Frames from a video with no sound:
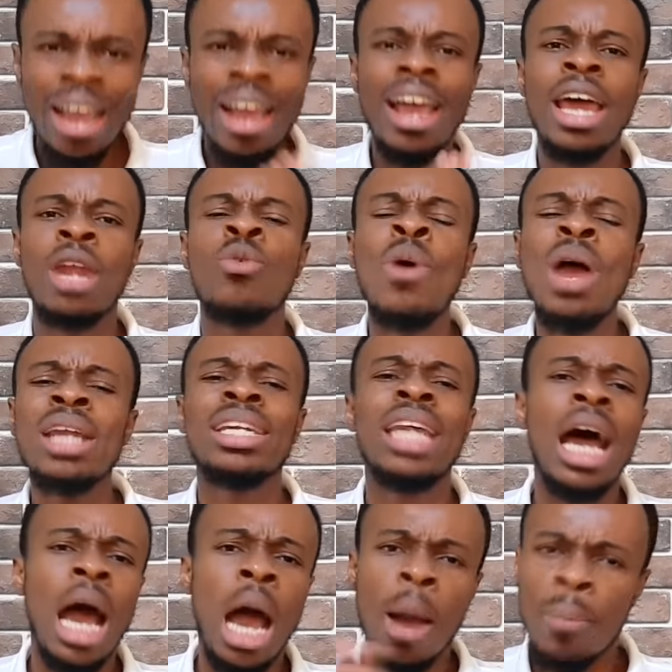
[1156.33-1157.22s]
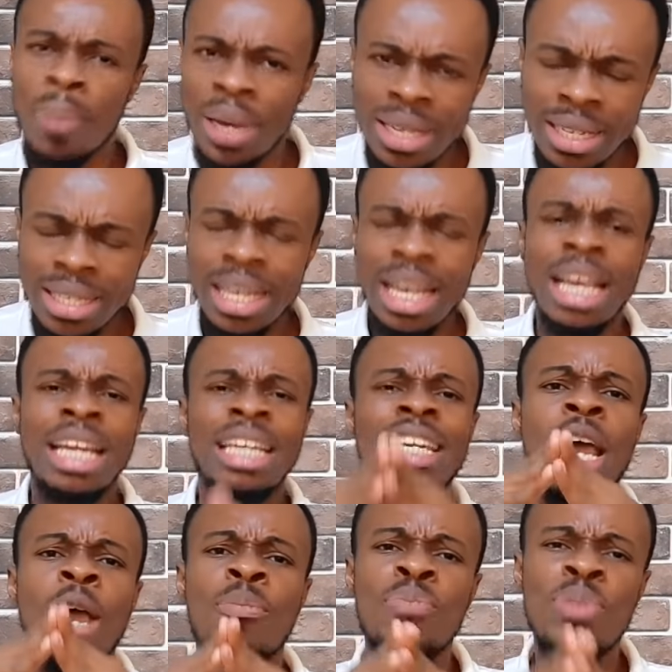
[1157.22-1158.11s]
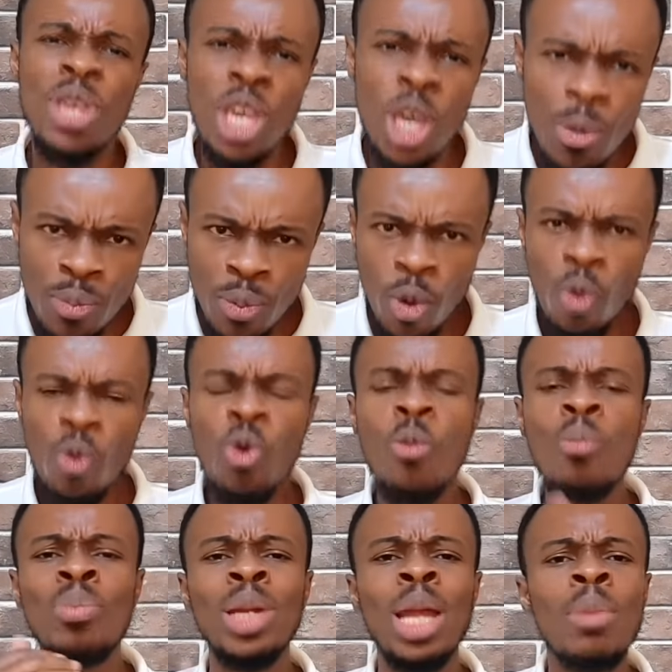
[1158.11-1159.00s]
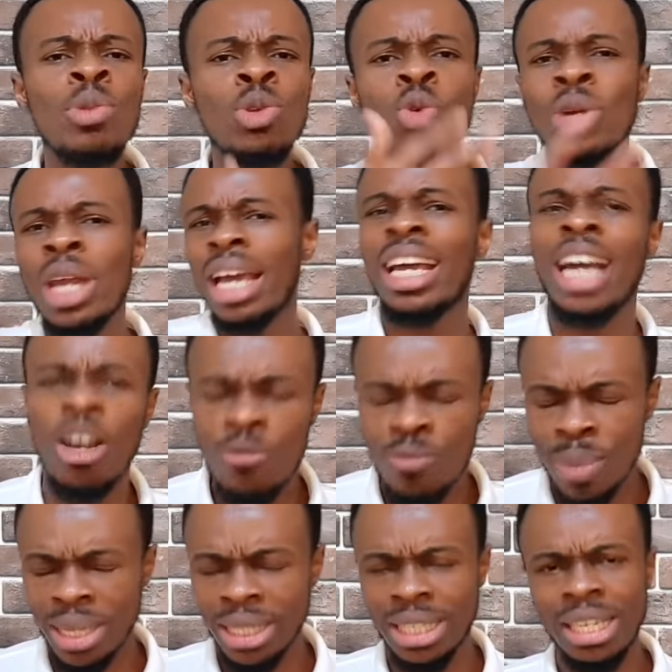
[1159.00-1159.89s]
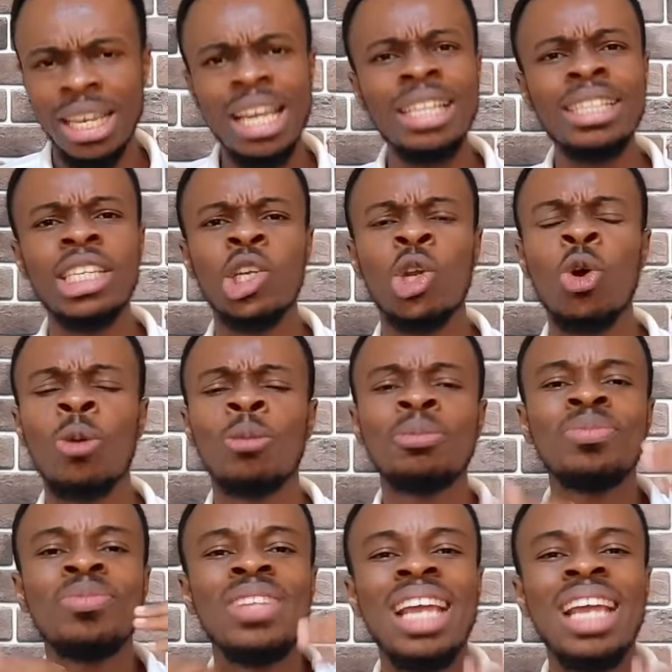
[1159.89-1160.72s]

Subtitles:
And when that happens, the people will blame you, the government. Ain't you know?